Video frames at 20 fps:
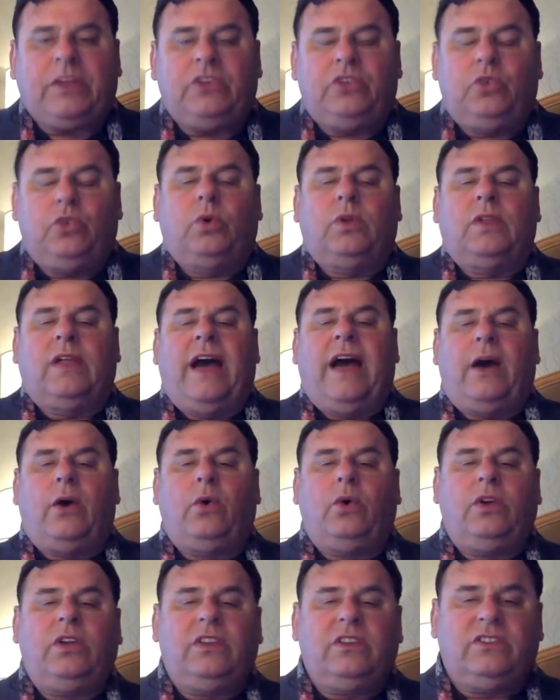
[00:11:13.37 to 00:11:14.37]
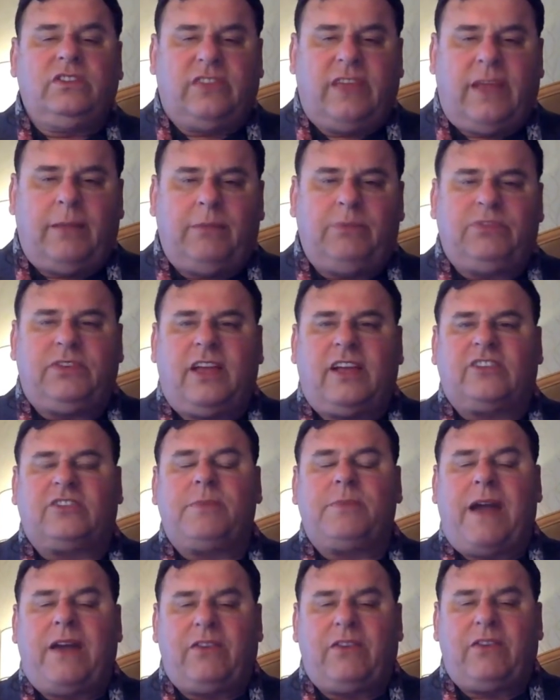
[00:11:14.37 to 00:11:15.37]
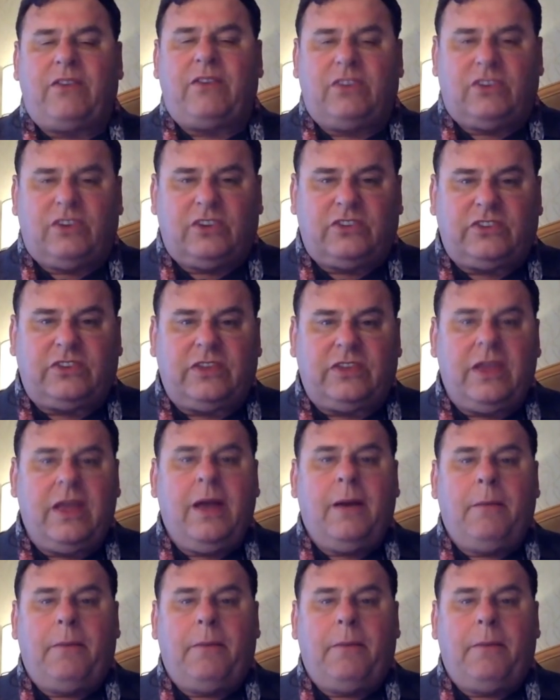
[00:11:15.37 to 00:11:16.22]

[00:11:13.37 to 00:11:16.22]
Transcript: to allow same-sex marriages